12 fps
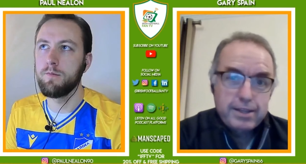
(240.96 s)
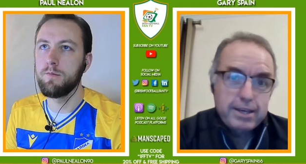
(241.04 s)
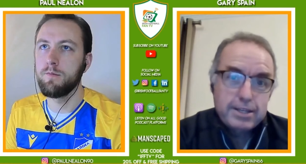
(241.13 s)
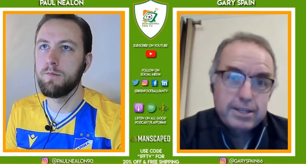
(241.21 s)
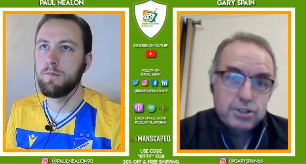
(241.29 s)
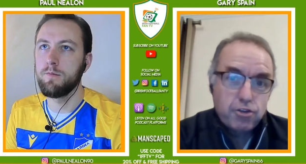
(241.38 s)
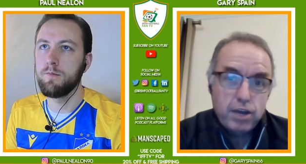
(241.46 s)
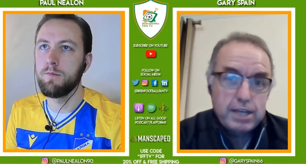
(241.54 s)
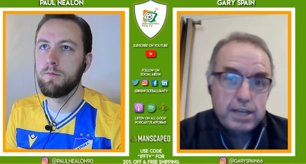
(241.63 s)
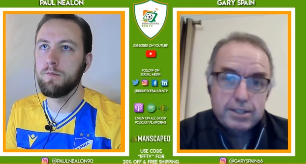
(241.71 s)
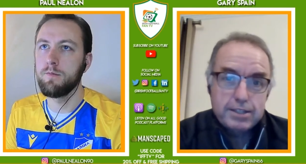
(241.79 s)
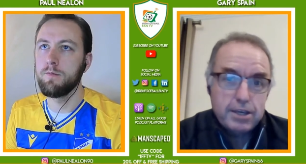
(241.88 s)
Speaker 1: think is
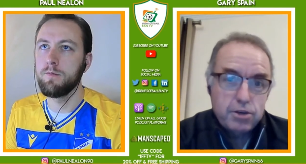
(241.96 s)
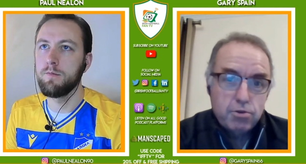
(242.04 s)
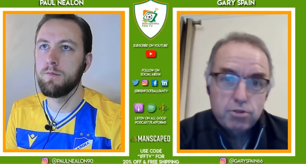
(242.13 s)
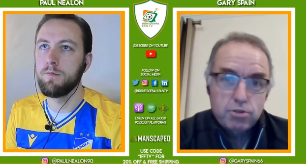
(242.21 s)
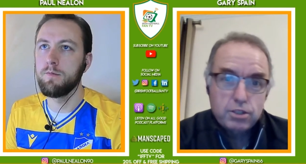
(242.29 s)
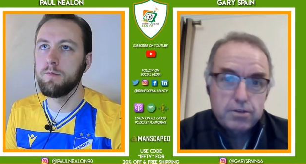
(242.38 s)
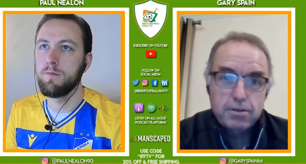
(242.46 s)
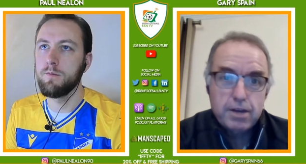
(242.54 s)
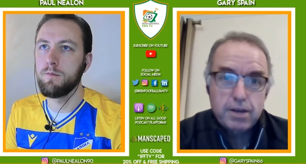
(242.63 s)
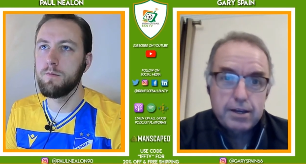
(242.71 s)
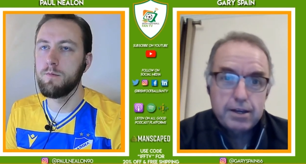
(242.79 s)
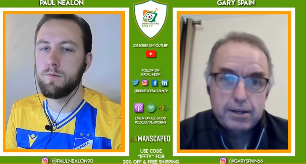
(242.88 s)
great, they used,
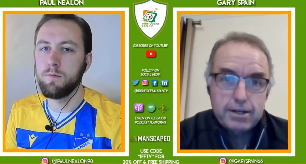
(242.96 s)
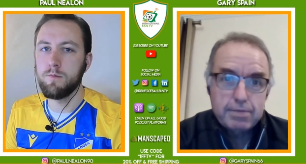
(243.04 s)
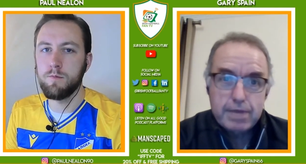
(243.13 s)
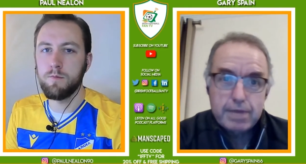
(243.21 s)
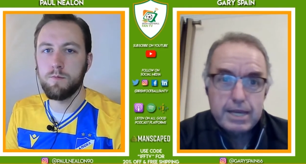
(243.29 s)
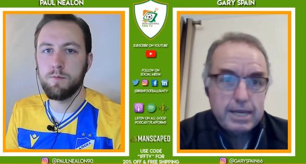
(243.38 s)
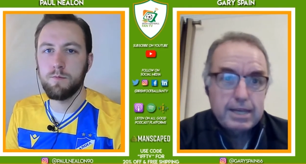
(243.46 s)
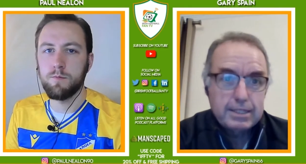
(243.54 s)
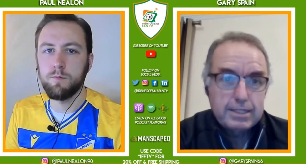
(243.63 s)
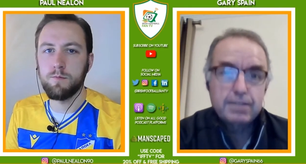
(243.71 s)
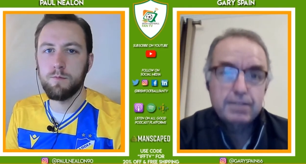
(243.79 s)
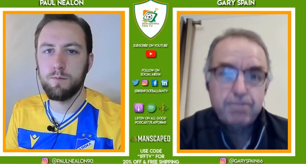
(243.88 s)
uh, in many
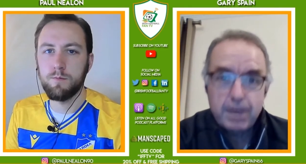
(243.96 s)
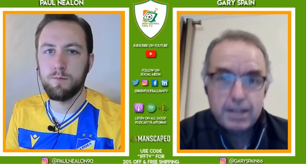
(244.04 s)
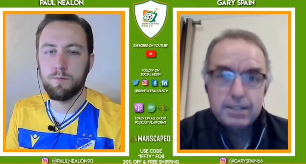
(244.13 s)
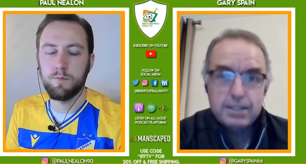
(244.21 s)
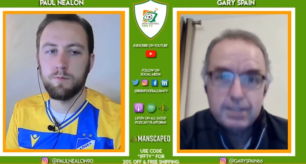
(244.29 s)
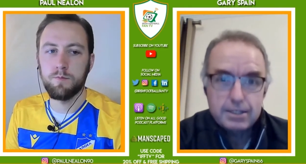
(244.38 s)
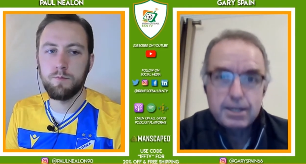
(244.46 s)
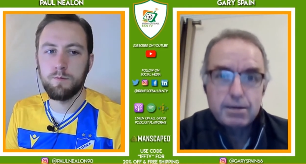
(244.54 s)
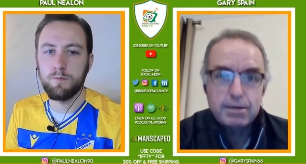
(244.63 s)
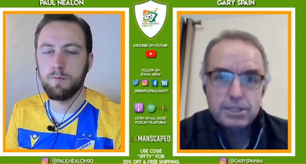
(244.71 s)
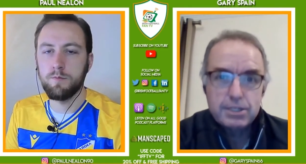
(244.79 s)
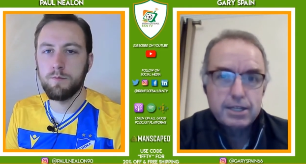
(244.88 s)
cases, fans as
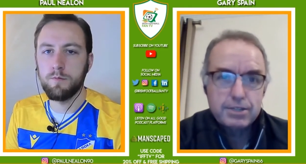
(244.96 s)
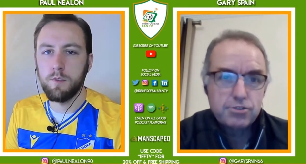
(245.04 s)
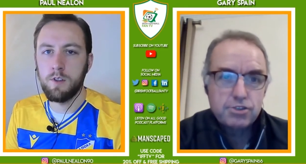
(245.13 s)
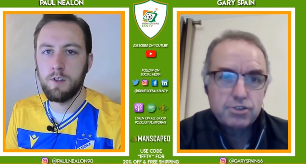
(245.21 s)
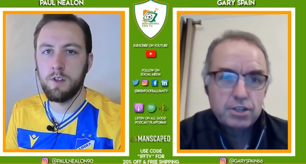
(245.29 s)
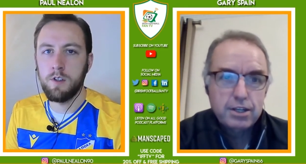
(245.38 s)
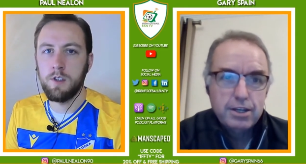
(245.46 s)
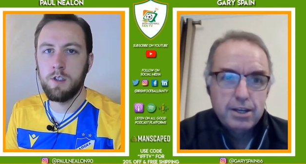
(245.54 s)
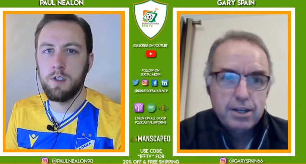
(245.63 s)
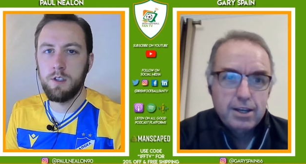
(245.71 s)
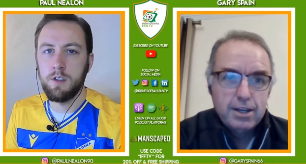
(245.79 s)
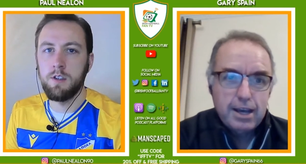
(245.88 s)
commentators.
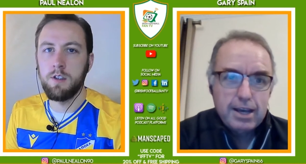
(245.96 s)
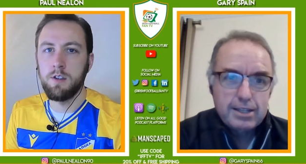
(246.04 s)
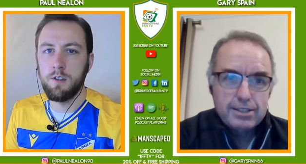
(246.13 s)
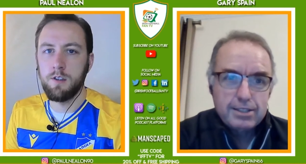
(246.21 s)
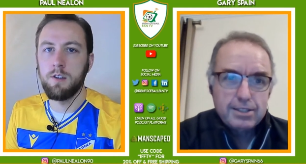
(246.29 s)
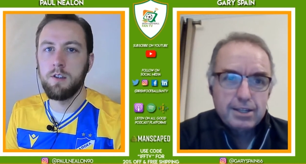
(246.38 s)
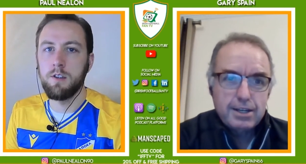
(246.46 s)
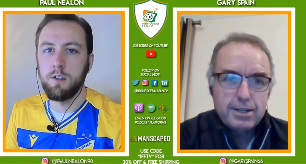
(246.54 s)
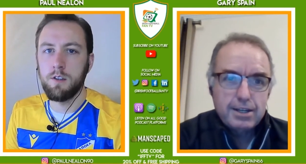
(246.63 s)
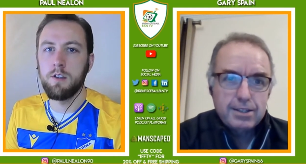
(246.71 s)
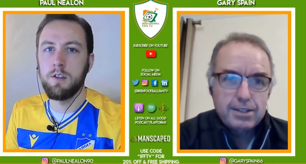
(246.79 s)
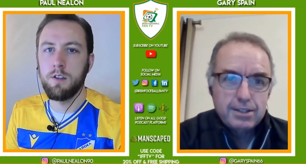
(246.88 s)
And,
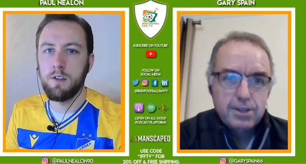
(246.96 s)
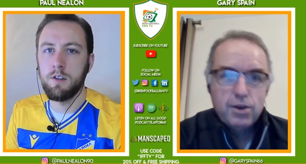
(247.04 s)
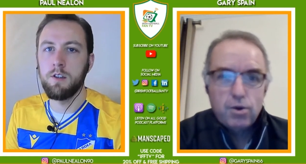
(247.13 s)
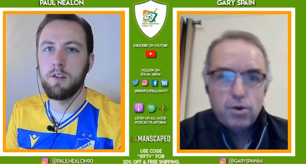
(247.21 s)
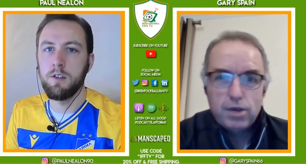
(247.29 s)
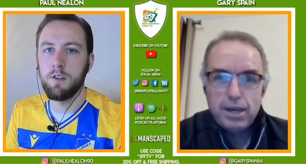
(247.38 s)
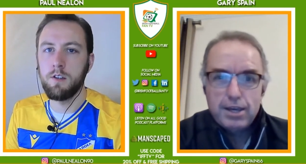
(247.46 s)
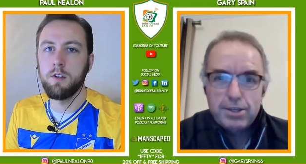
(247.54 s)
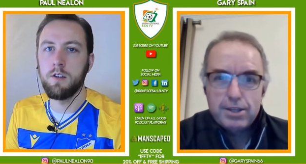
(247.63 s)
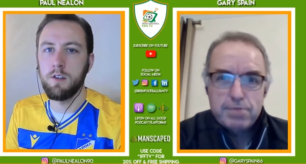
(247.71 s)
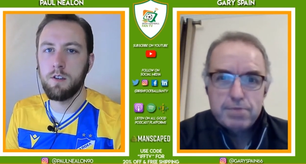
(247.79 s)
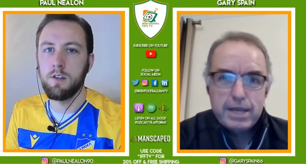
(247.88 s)
uh, okay,
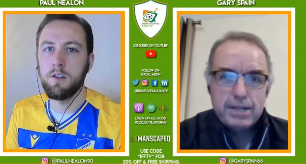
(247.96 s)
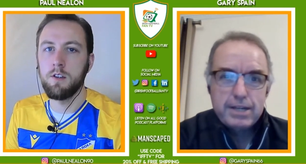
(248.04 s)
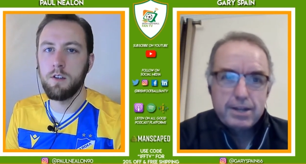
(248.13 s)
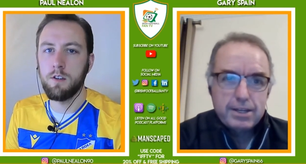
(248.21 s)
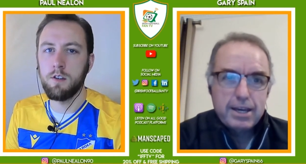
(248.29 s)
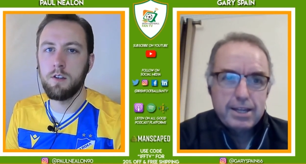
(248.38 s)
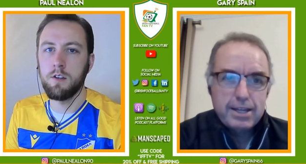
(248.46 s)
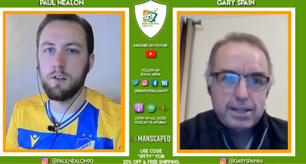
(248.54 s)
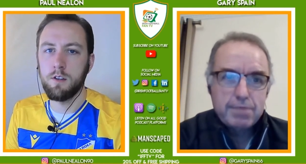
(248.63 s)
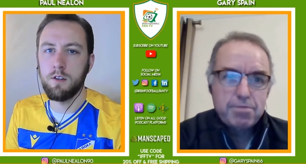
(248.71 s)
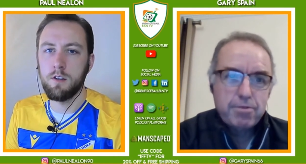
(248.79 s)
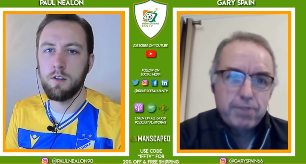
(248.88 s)
you may not get
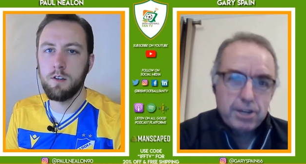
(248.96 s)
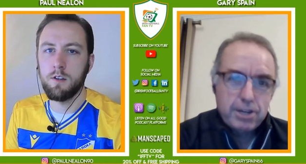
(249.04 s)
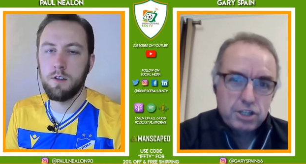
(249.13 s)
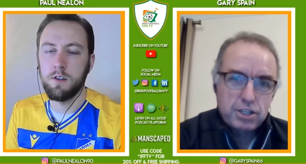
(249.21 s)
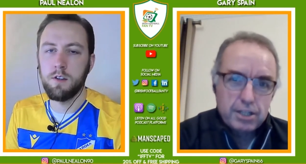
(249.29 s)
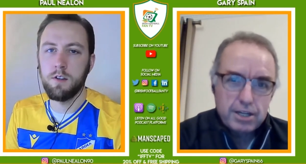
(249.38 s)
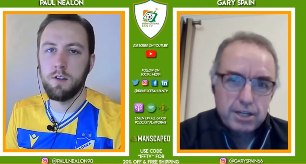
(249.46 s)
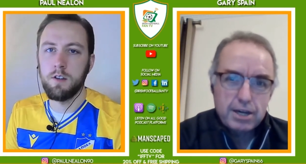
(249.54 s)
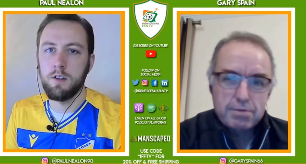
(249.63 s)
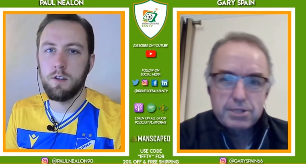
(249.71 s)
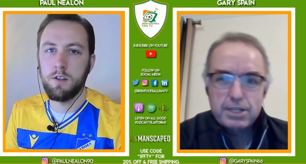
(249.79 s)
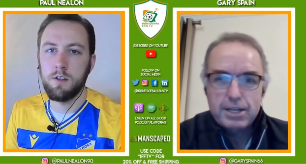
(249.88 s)
the professional
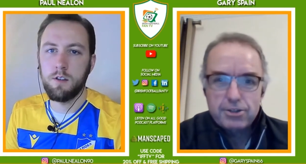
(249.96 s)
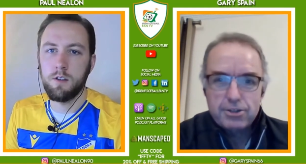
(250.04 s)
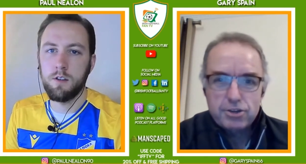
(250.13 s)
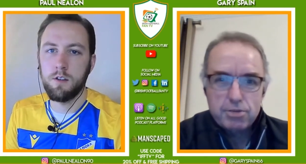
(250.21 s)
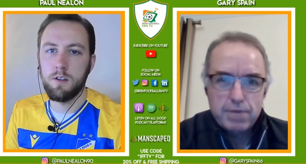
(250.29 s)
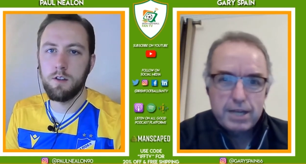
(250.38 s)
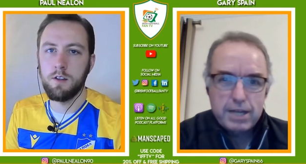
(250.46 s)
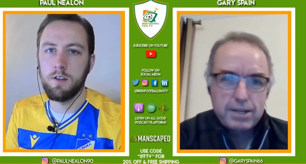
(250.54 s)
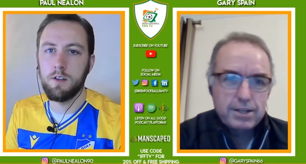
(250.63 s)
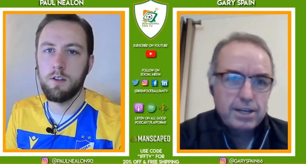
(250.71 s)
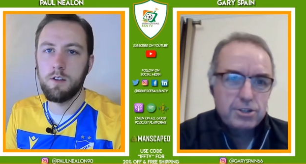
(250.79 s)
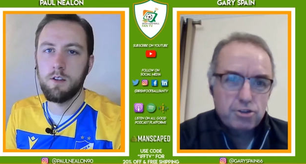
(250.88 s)
commentator, you may
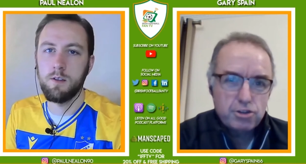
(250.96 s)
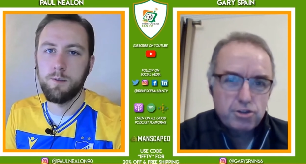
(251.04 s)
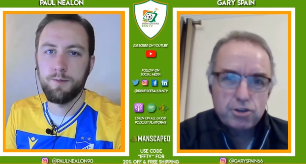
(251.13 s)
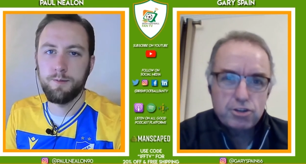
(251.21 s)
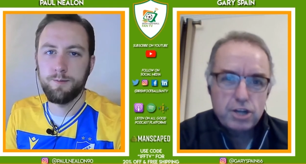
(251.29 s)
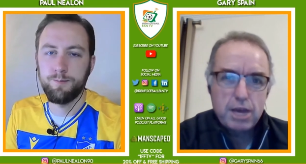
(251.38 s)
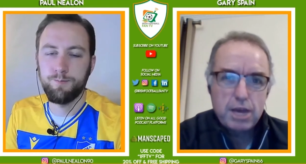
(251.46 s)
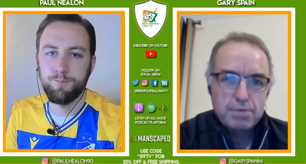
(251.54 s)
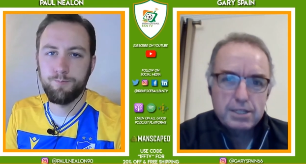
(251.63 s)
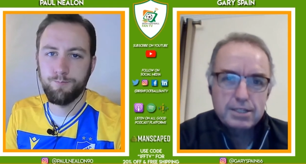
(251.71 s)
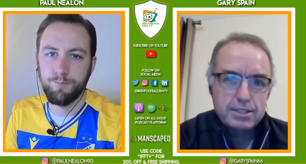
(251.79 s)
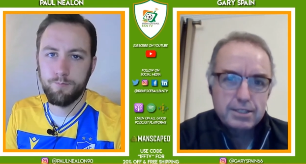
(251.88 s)
not get your George
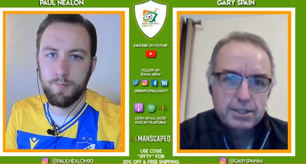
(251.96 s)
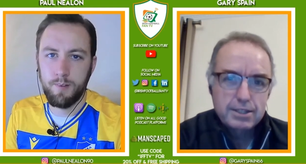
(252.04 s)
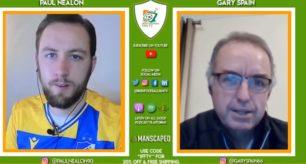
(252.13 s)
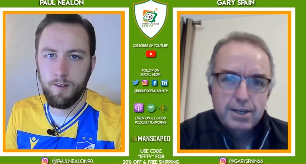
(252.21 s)
Hamiltons,